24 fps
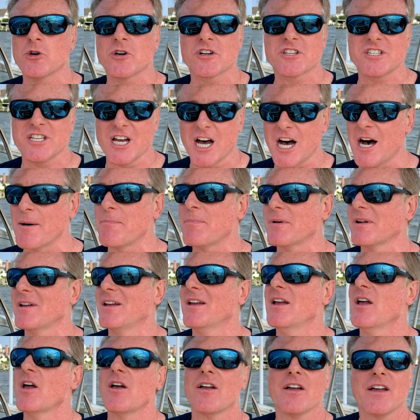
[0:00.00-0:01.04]
hooked up,
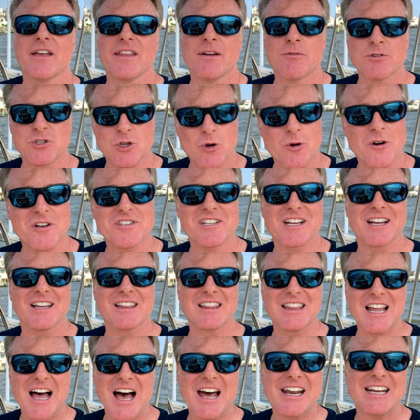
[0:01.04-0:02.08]
it was causing a
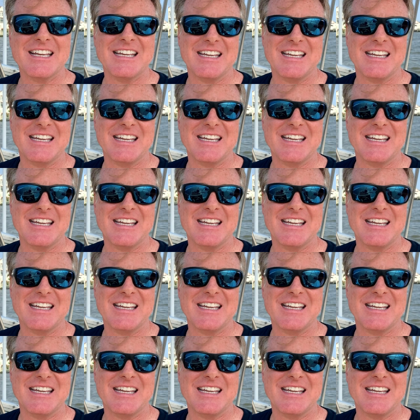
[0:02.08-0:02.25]
lot